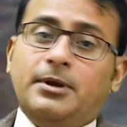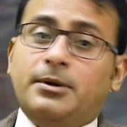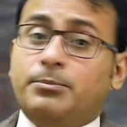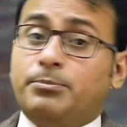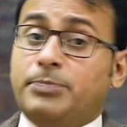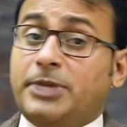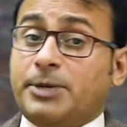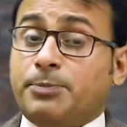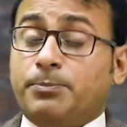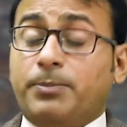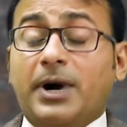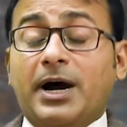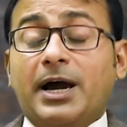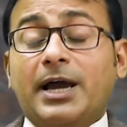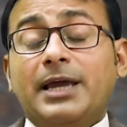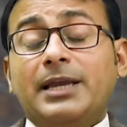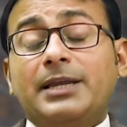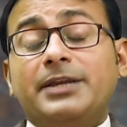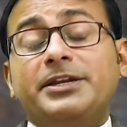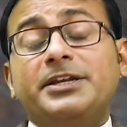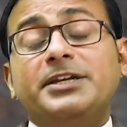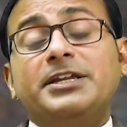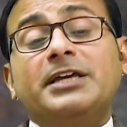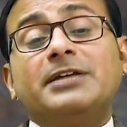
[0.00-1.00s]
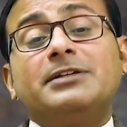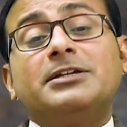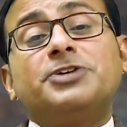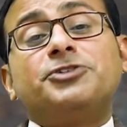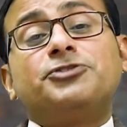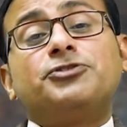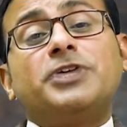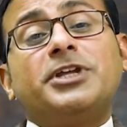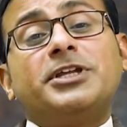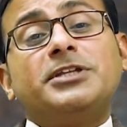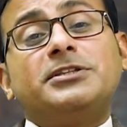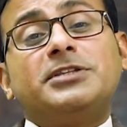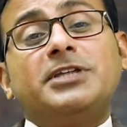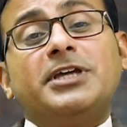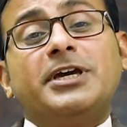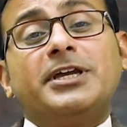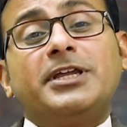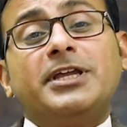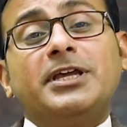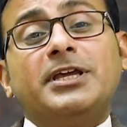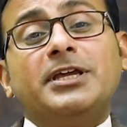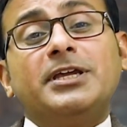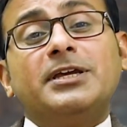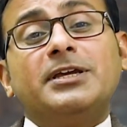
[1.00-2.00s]
But by reading literary
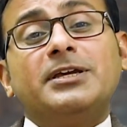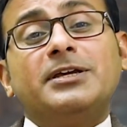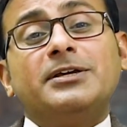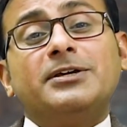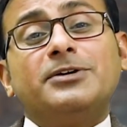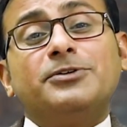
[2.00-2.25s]
theory,